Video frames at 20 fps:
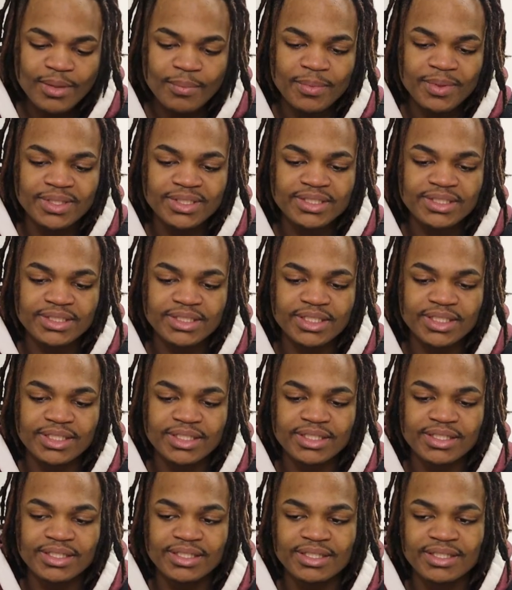but it's
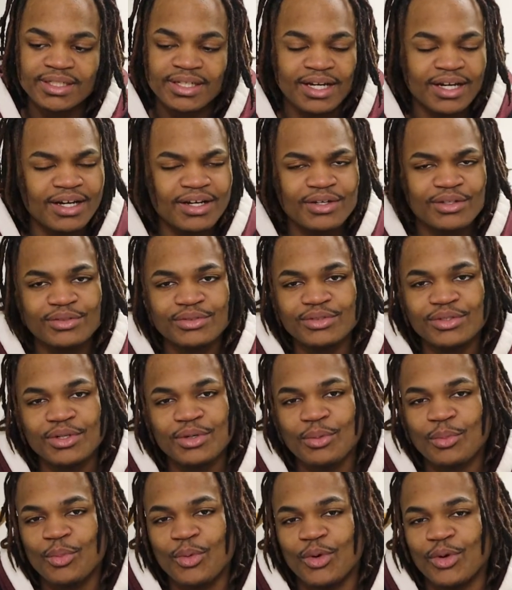like, I don't
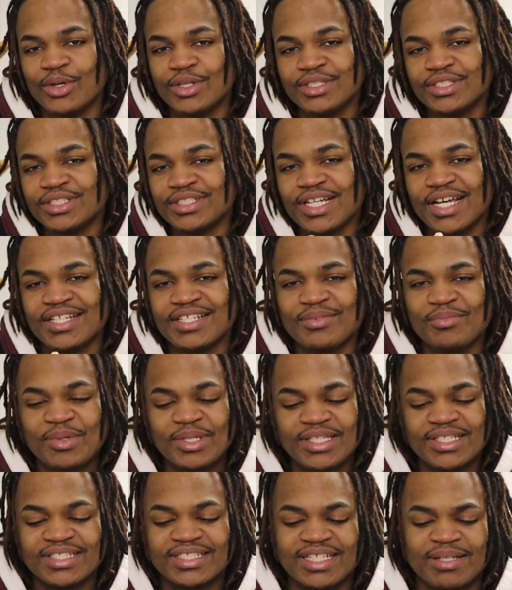know, bro. It just hasn't
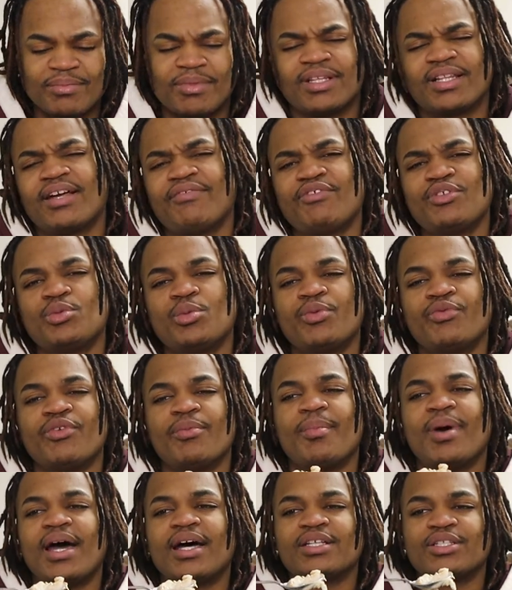been the same. Like life is
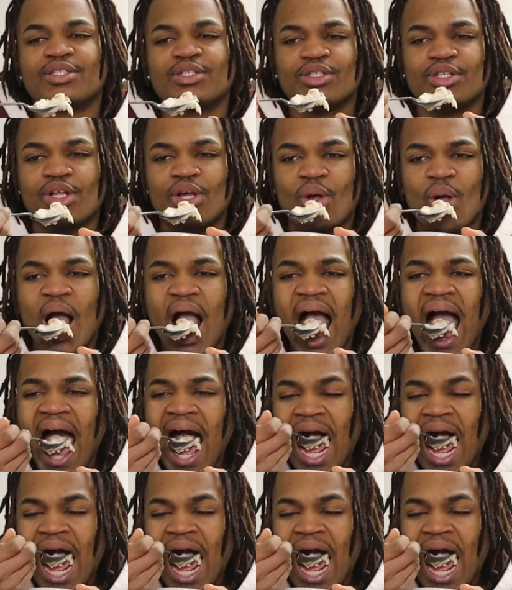moving mad slow.